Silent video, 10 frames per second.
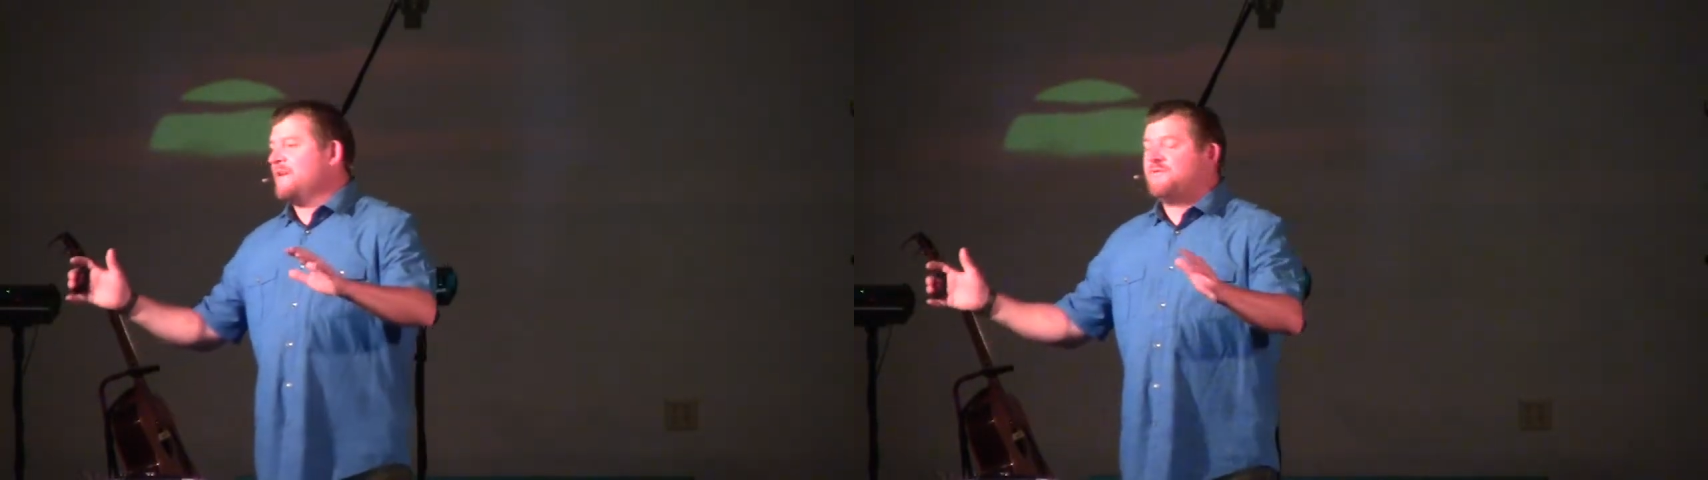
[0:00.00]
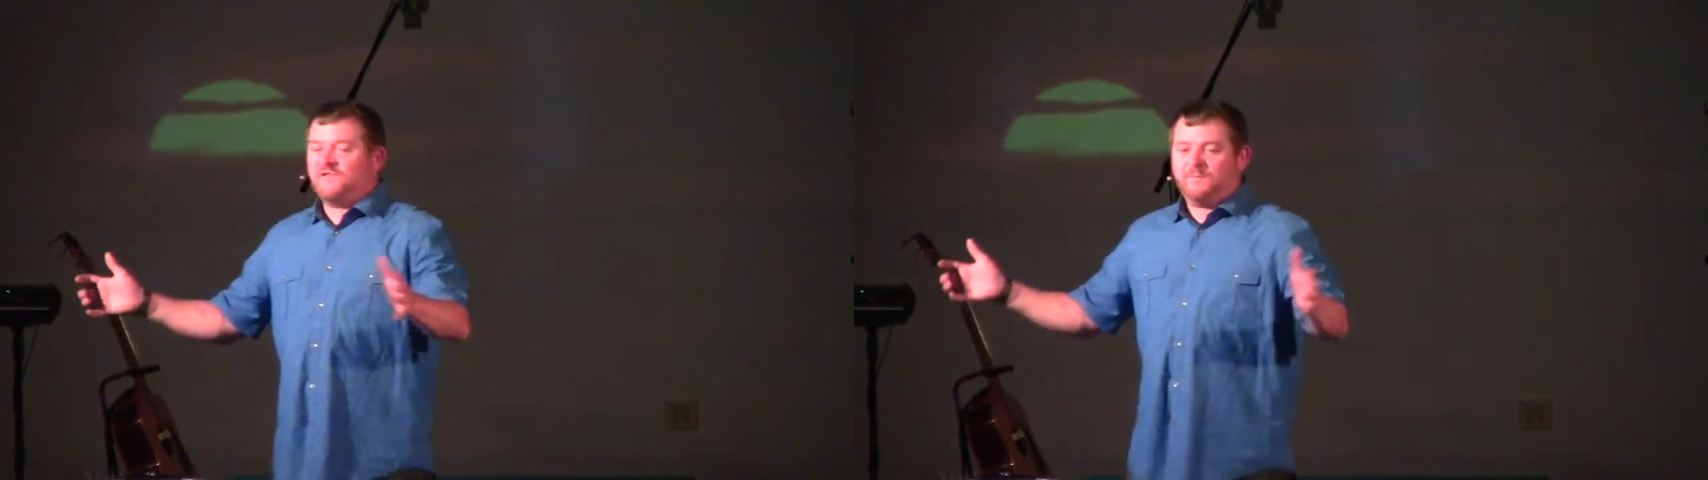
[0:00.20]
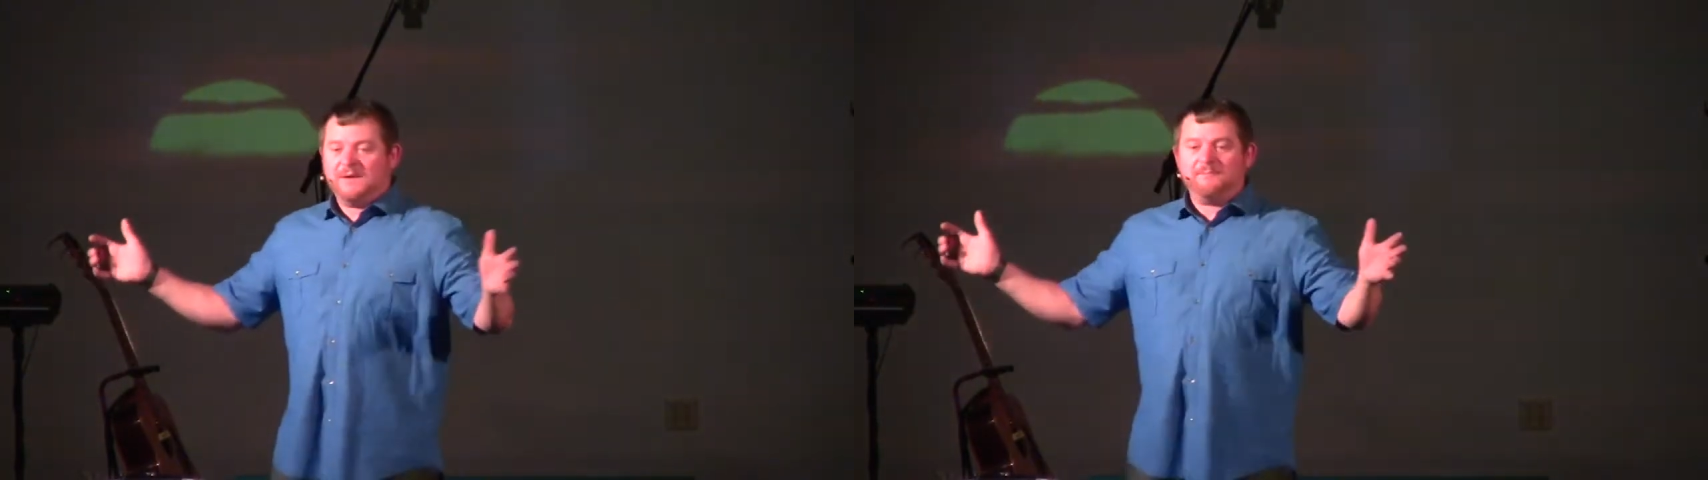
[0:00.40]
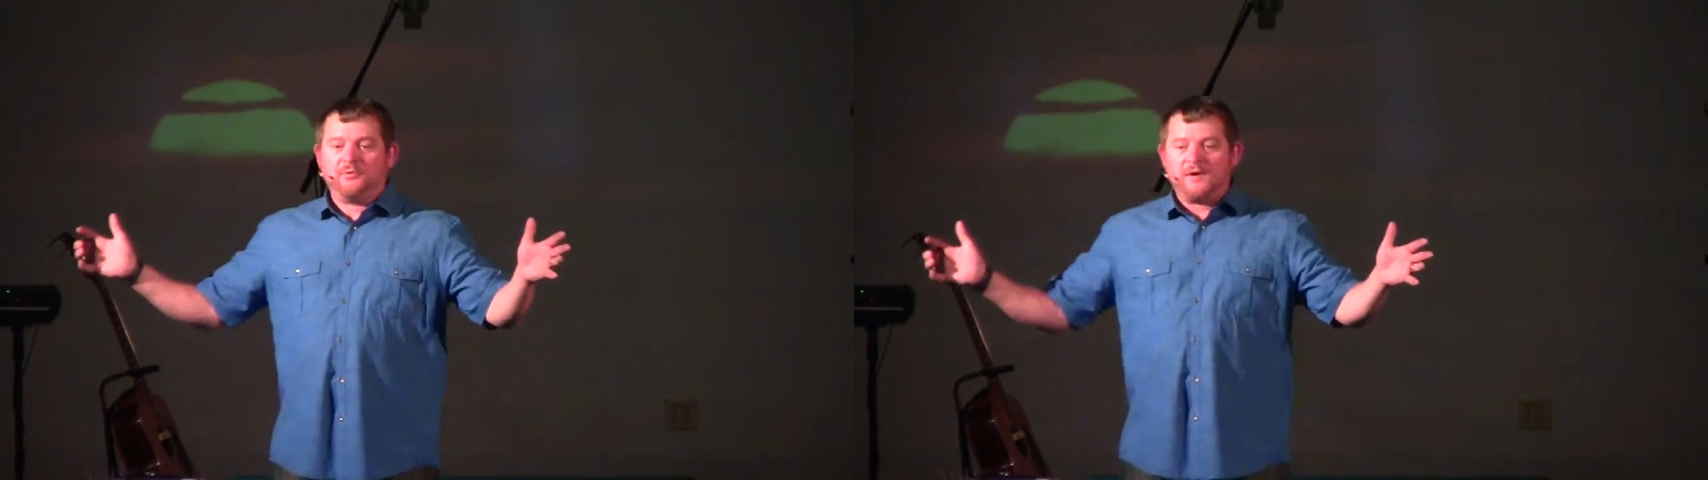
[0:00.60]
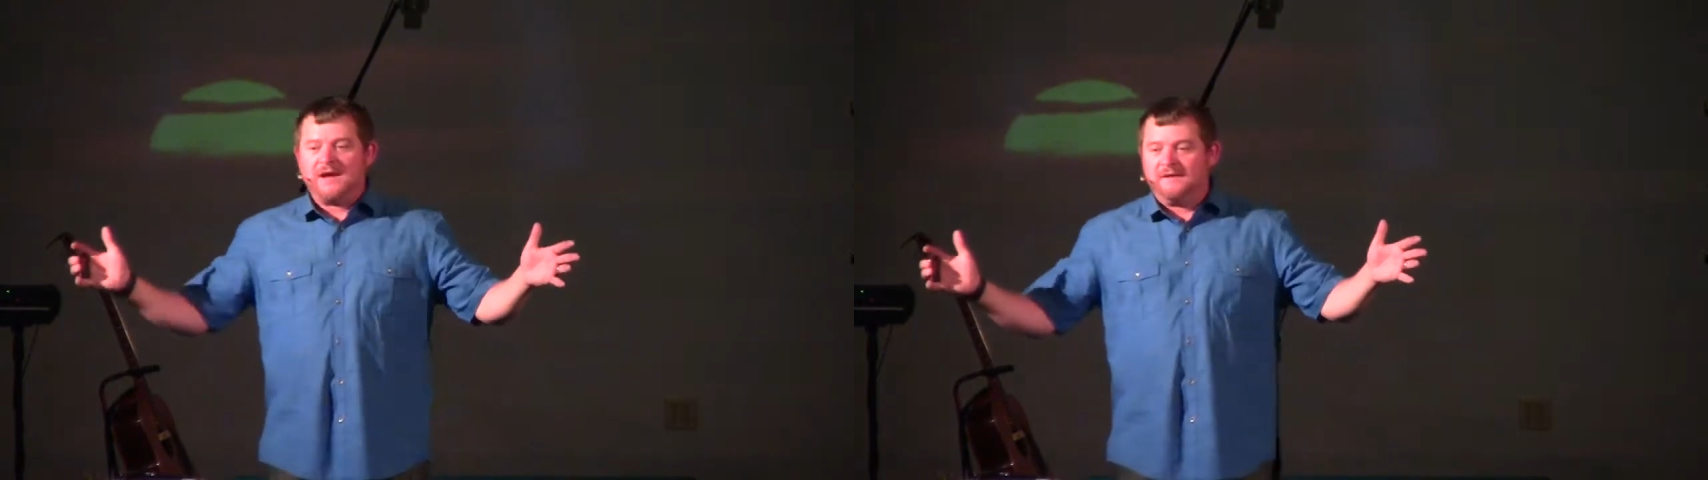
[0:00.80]
ready for this big
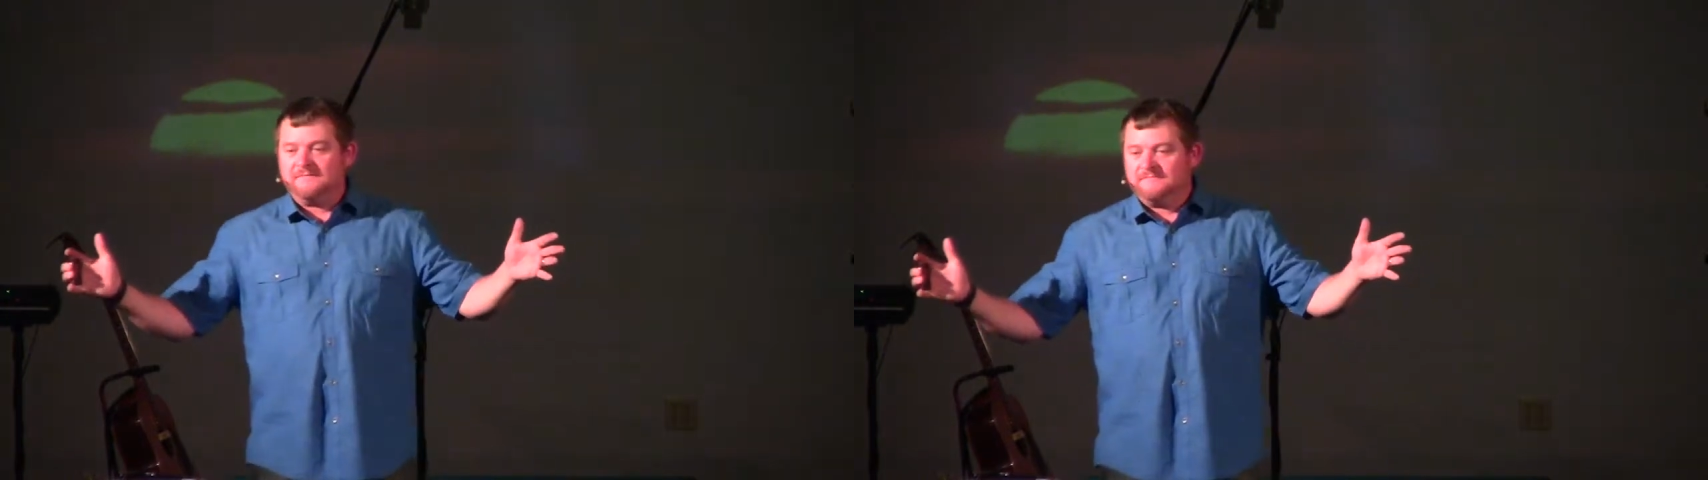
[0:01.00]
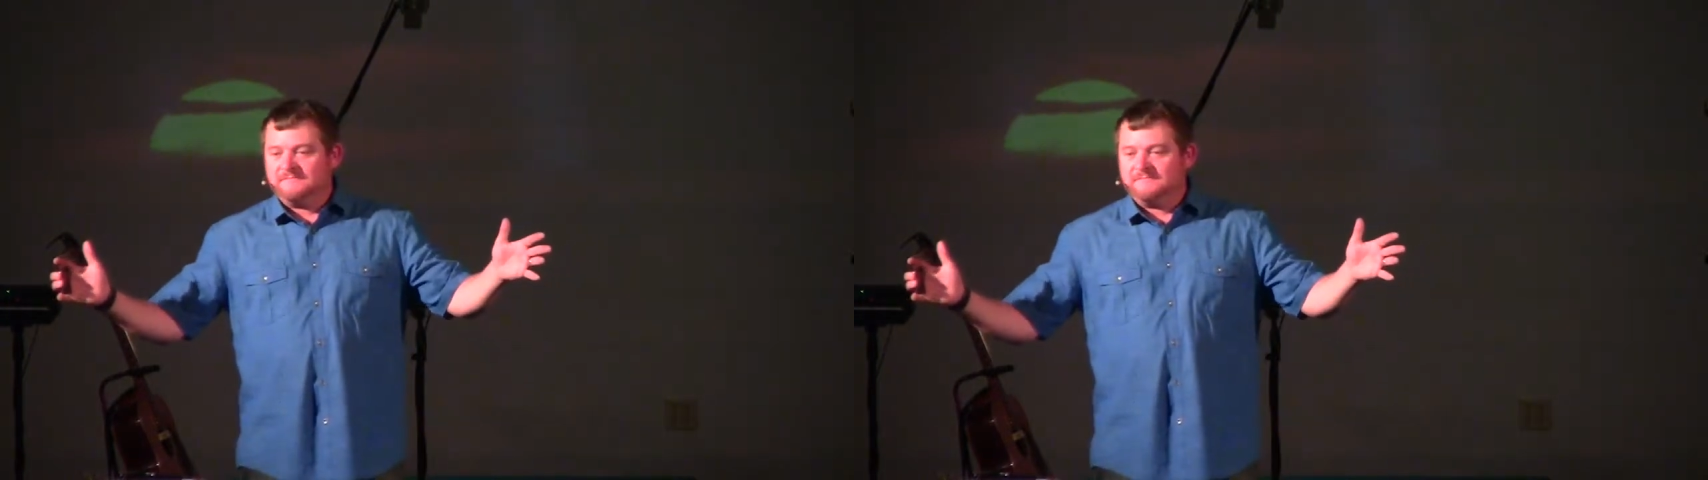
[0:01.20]
parade.